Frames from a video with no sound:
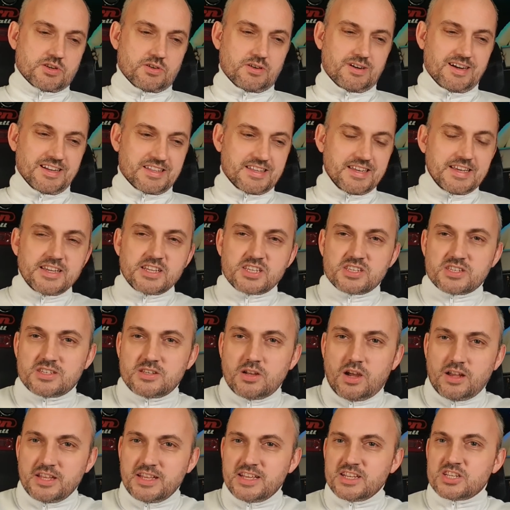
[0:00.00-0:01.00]
I think it's,
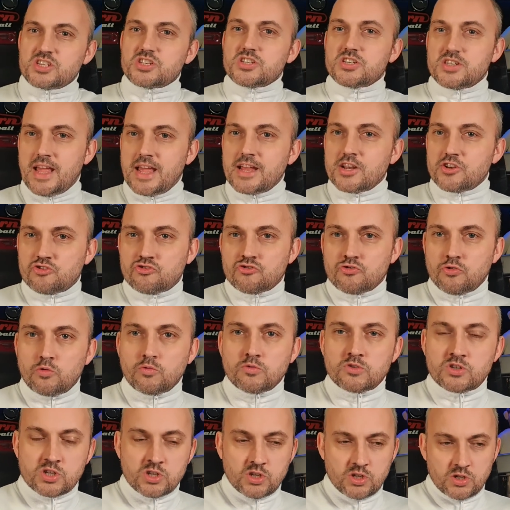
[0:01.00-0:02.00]
I think it's natural
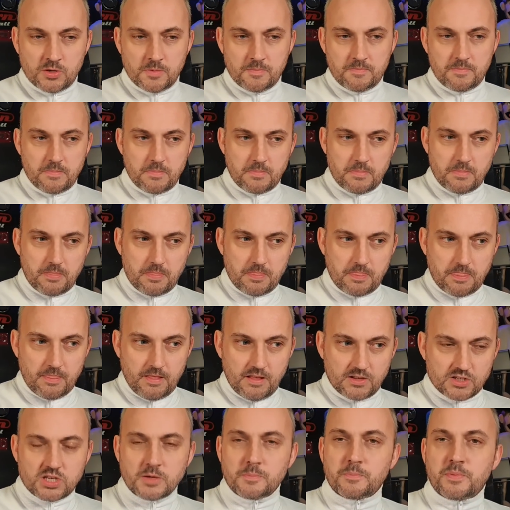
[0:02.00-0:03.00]
to...
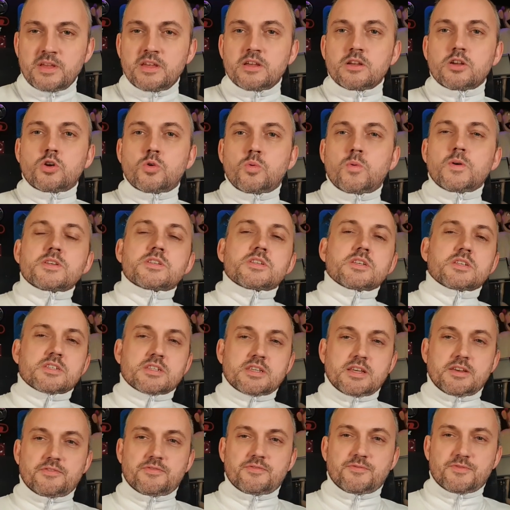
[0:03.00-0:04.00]
to be
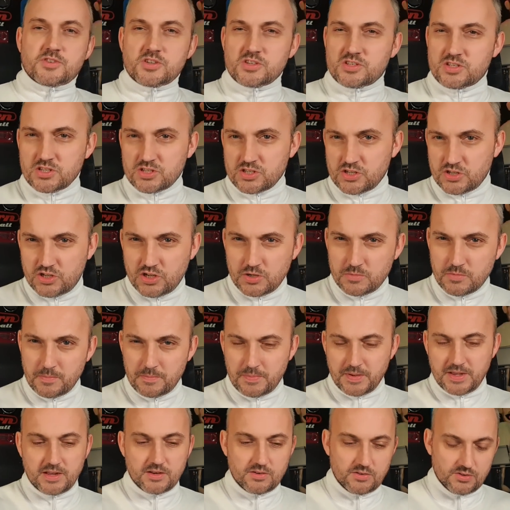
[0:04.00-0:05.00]
inquisitive, just as a human
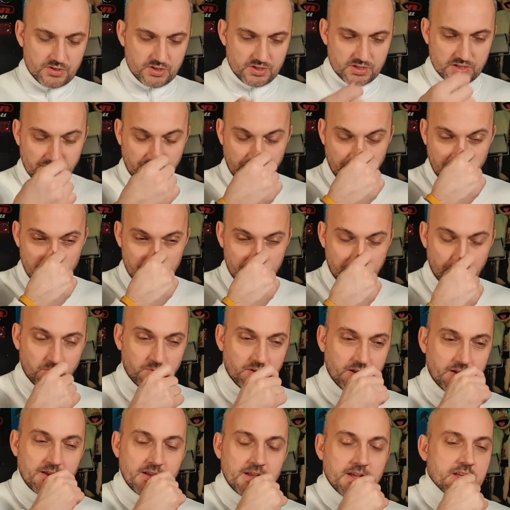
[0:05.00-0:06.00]
being, not just a
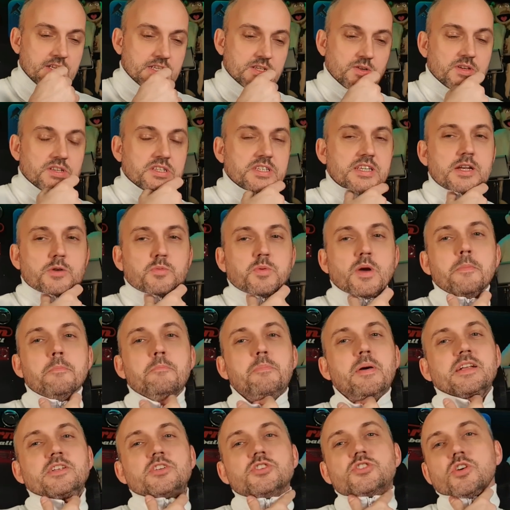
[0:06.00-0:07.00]
footballer. So I said when
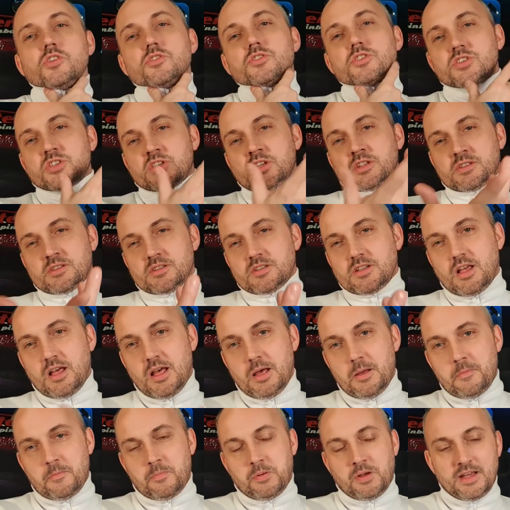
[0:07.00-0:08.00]
Ben Johnson
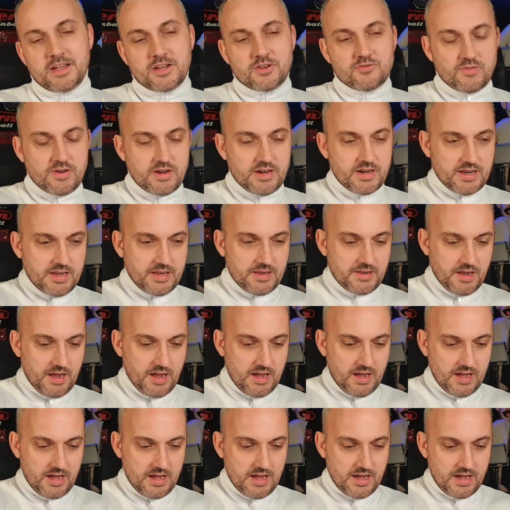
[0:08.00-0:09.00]
played really,
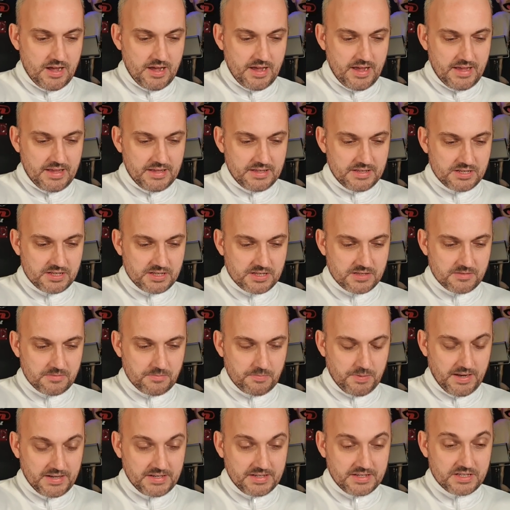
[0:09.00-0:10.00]
uh, he's
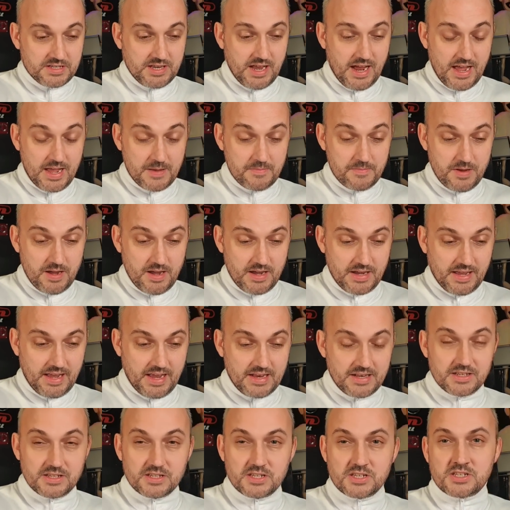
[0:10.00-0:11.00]
played his game
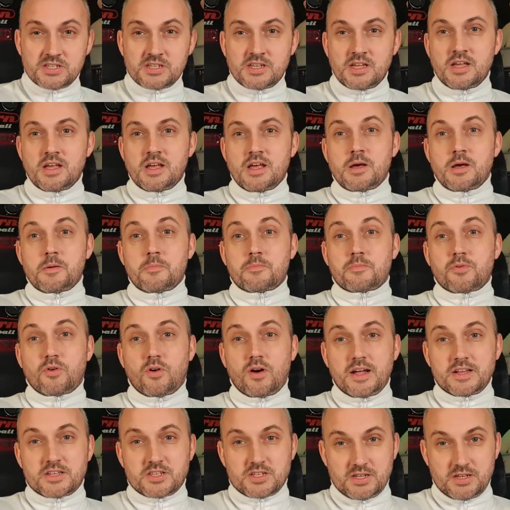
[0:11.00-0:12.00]
against
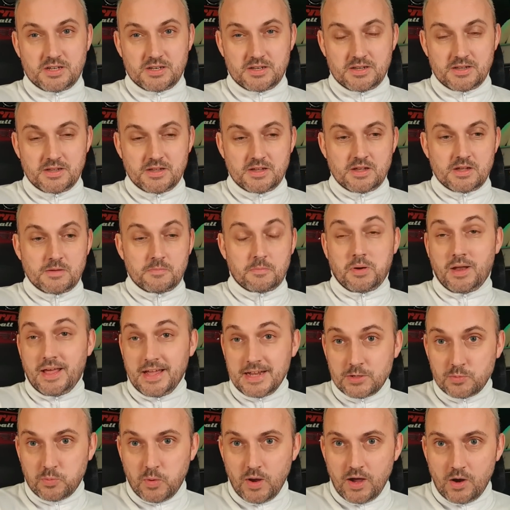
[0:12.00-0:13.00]
Brighton,
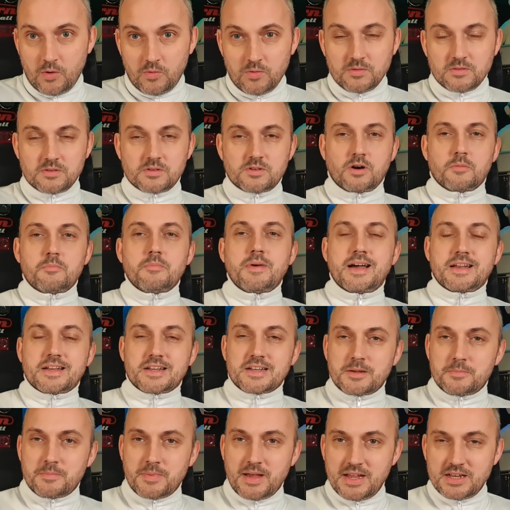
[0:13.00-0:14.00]
played well, got man of
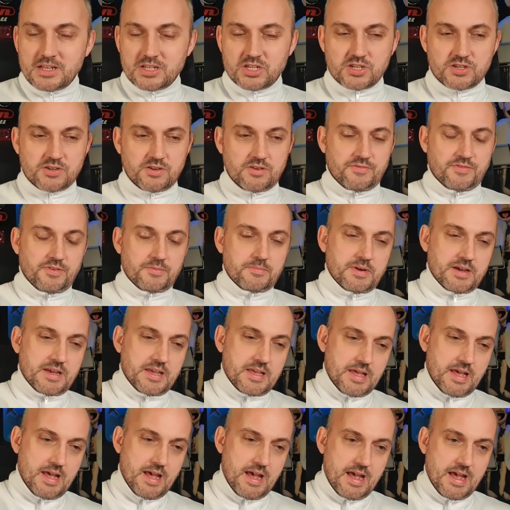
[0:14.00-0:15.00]
the match for
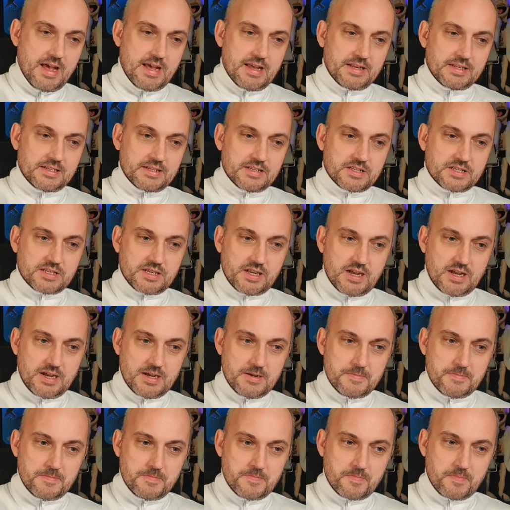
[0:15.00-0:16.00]
me, and
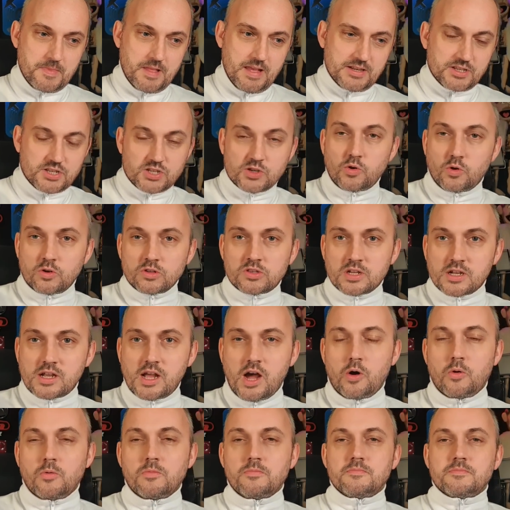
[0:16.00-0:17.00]
um, and scored the
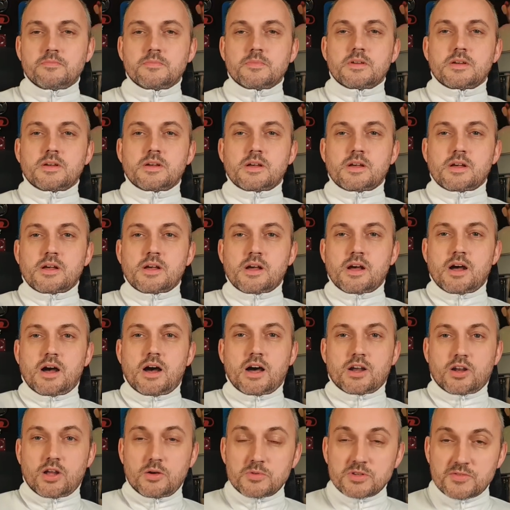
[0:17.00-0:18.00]
goal.
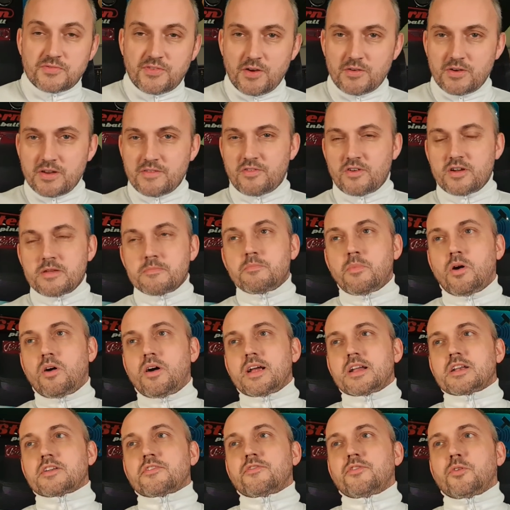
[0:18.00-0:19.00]
And I was very, very
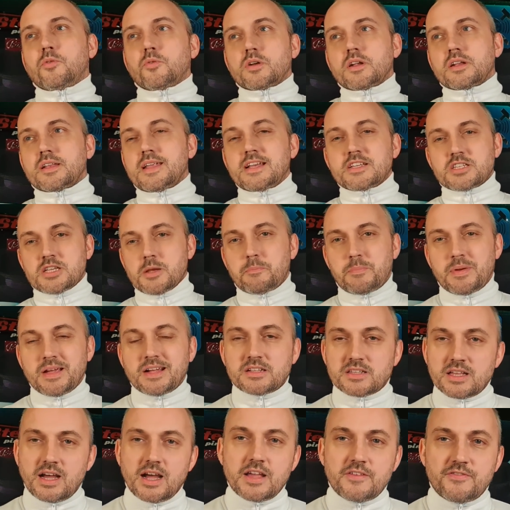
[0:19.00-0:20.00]
mindful that that's a
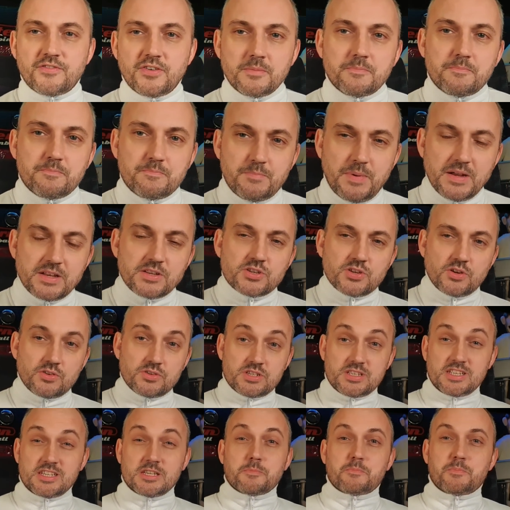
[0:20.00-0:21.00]
big day for Ben
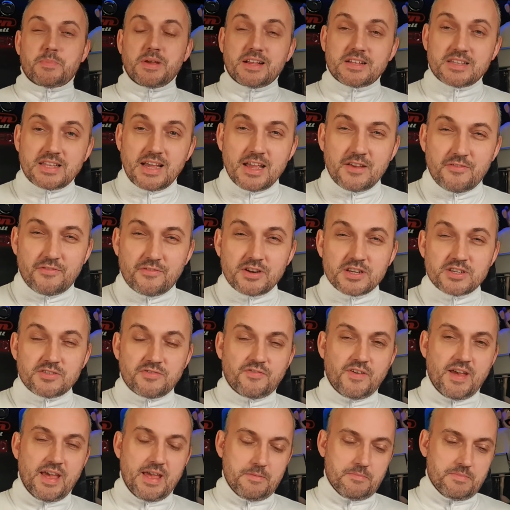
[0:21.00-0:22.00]
Johnson. That's a big day for his
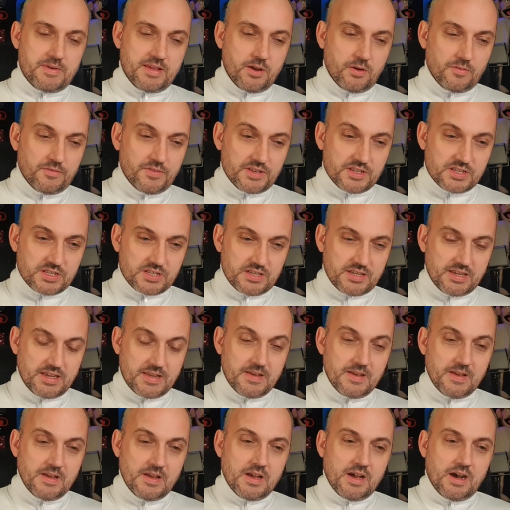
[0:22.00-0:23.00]
family, obviously.